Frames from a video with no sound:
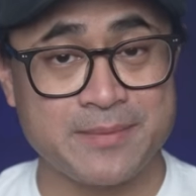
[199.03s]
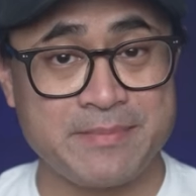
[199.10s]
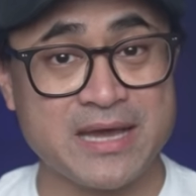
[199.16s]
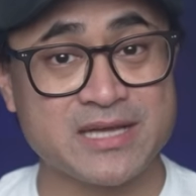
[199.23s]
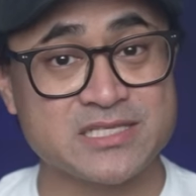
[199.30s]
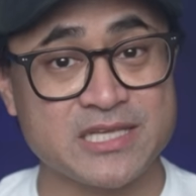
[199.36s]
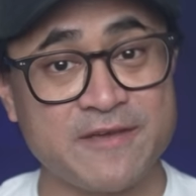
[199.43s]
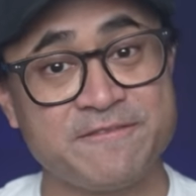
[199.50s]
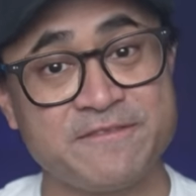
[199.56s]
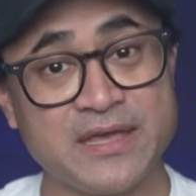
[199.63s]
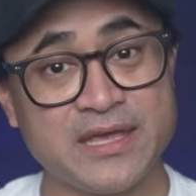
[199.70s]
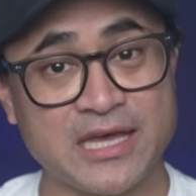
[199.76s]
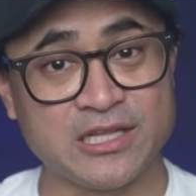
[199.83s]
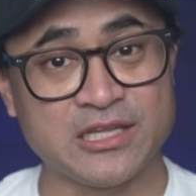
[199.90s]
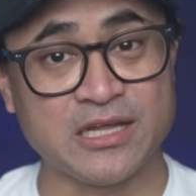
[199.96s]
a max
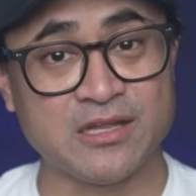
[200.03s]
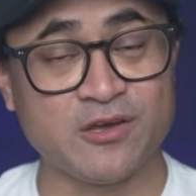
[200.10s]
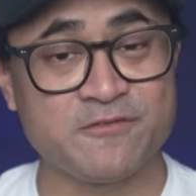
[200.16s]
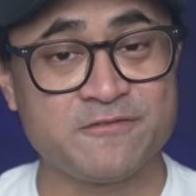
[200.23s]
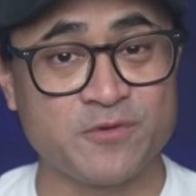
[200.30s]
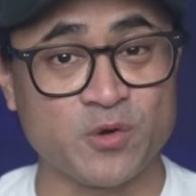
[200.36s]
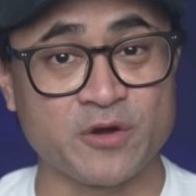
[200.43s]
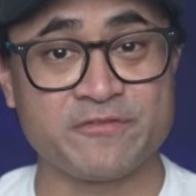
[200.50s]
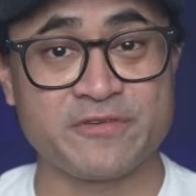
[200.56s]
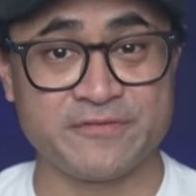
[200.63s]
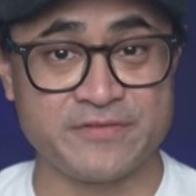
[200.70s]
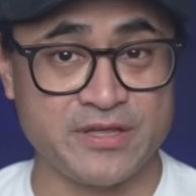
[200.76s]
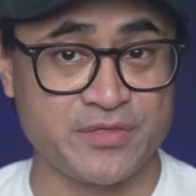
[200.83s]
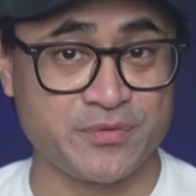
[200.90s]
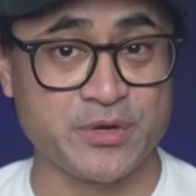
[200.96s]
FALL of
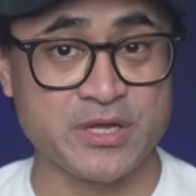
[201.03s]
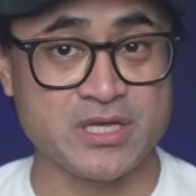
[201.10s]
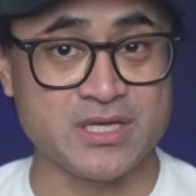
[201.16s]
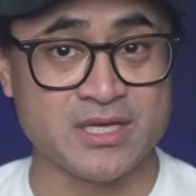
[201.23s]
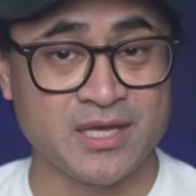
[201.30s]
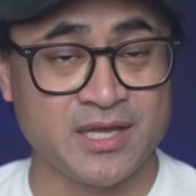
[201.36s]
453.